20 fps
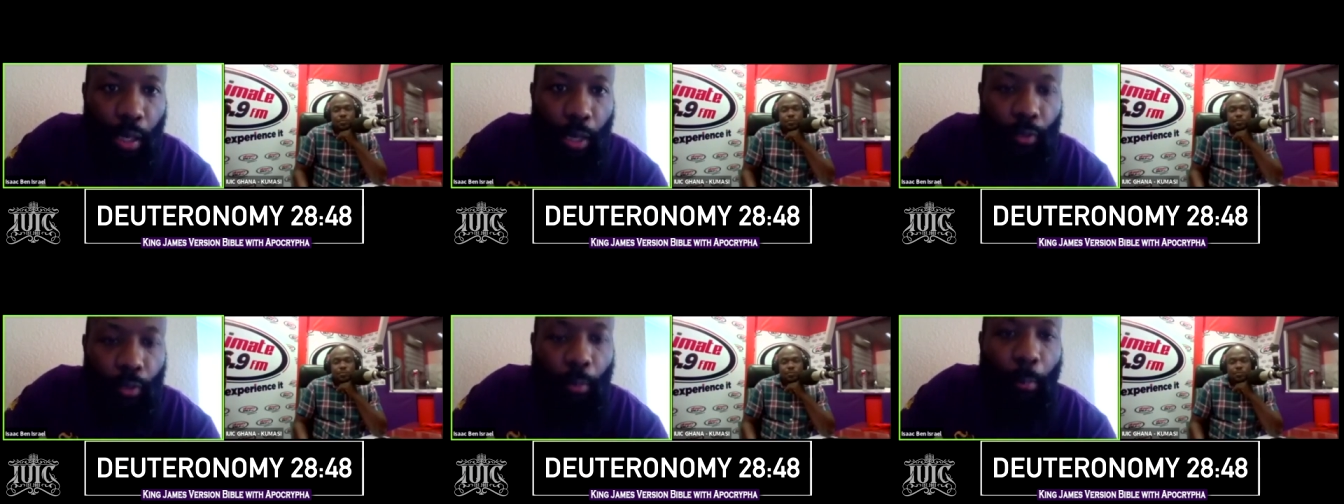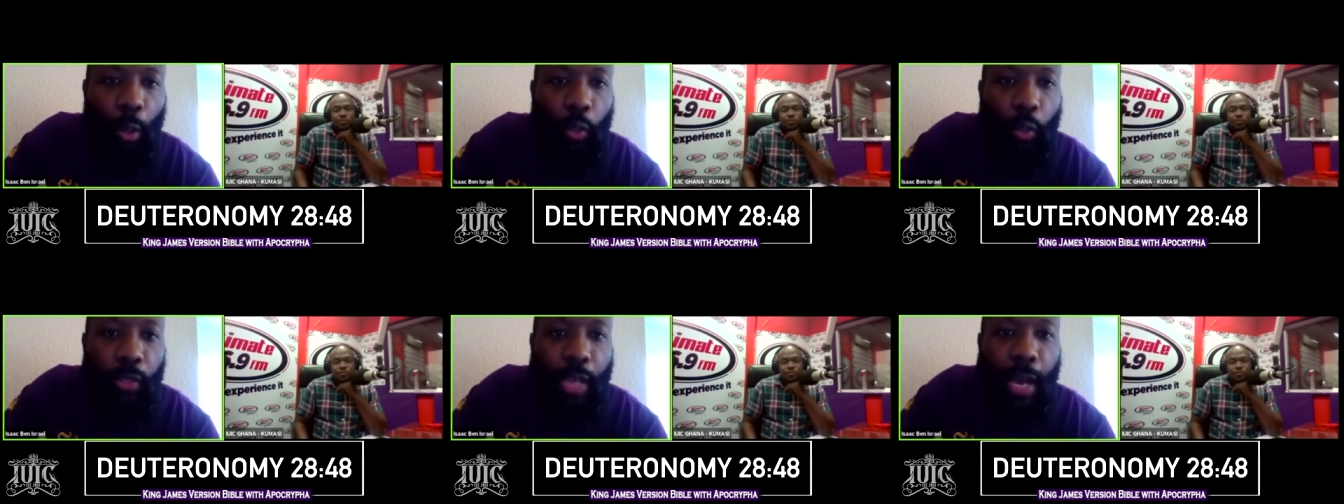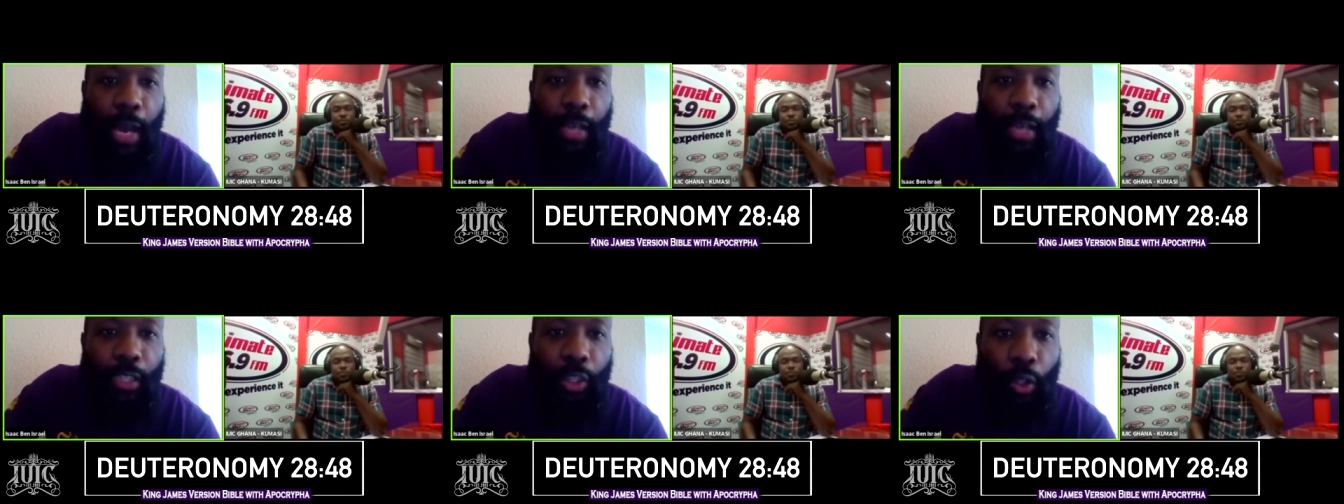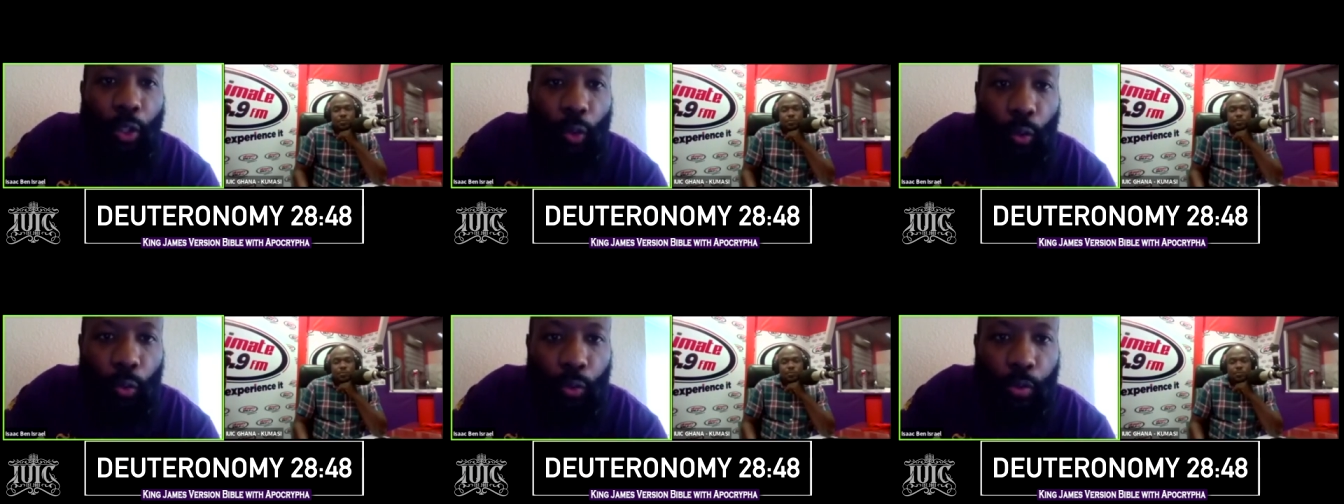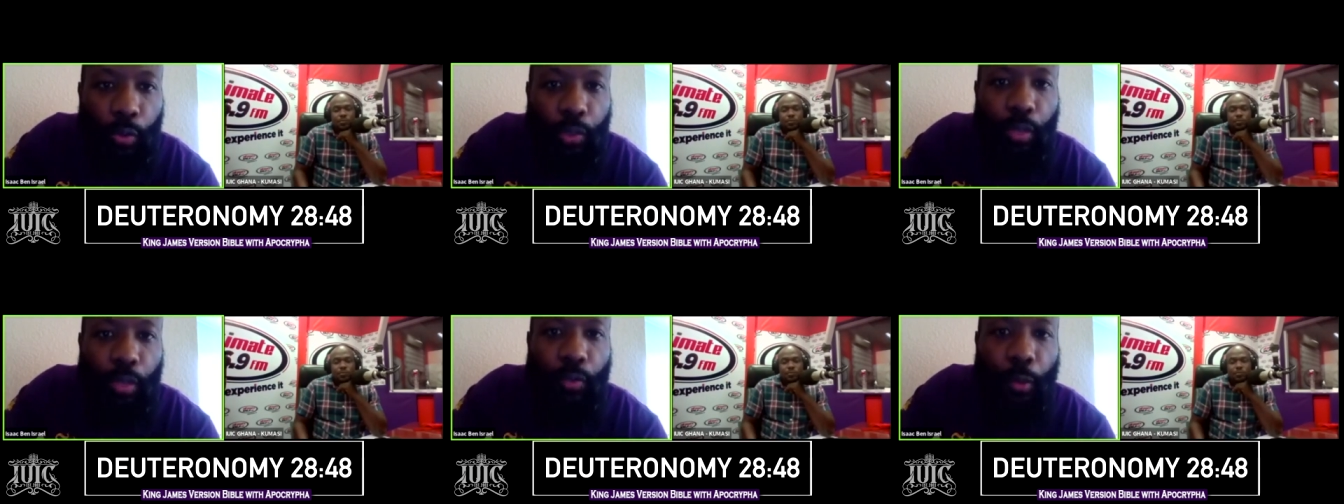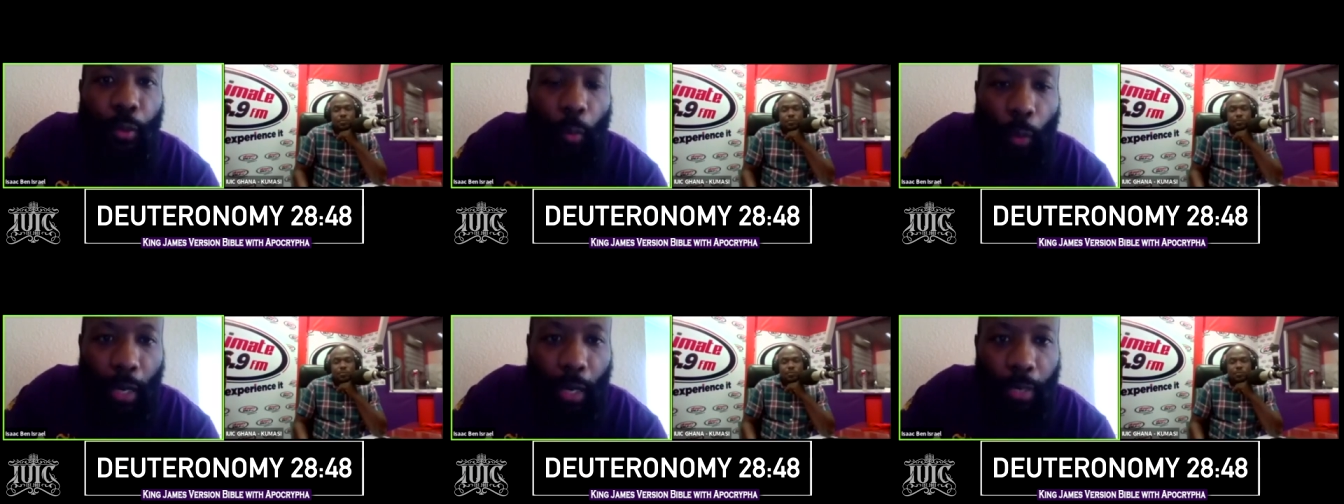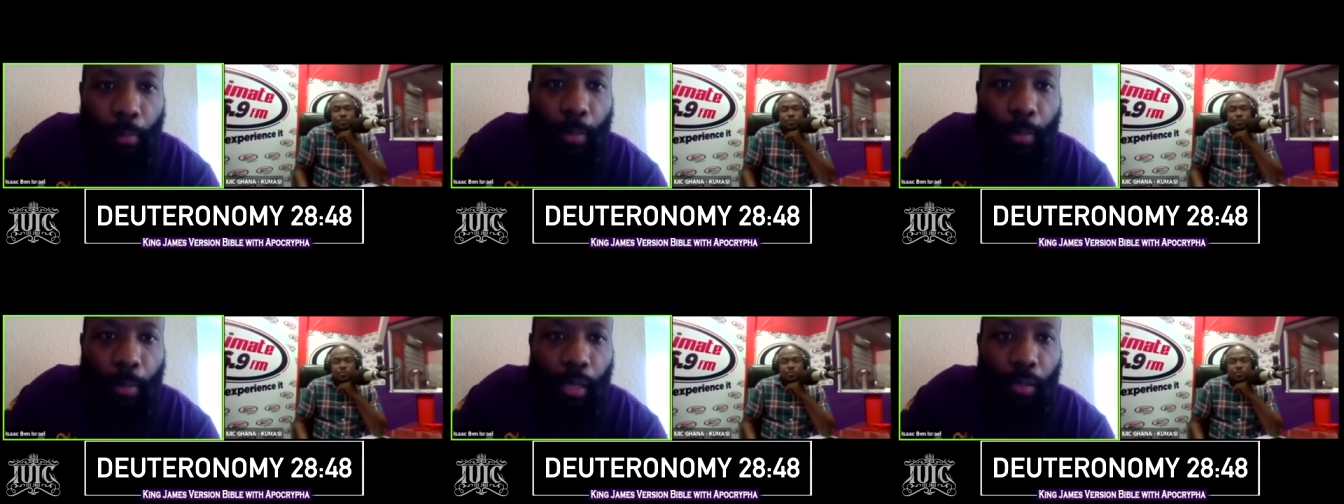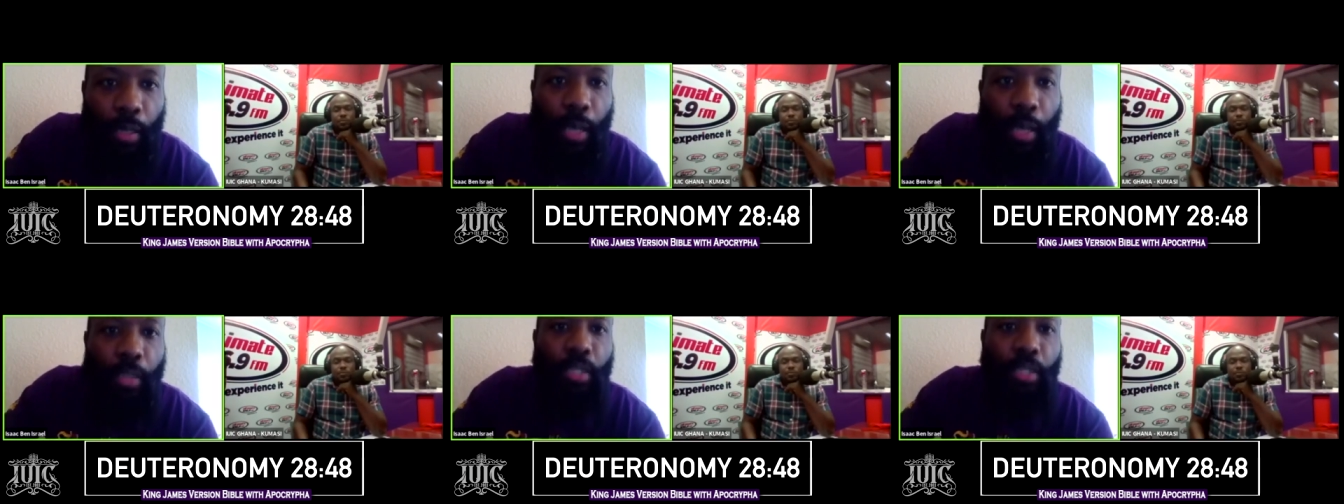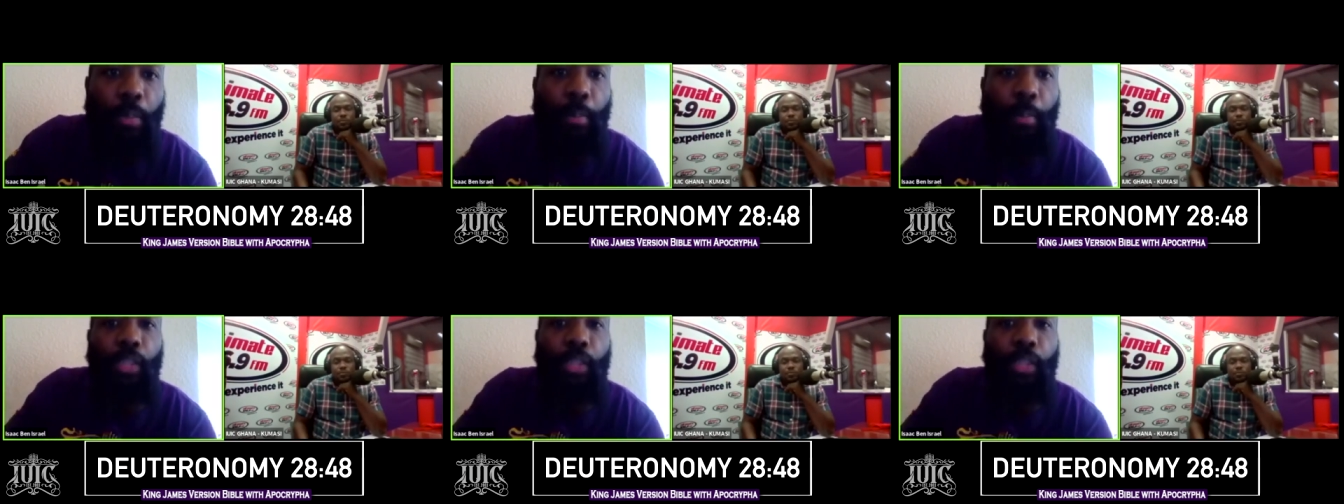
The Most High used the white man to make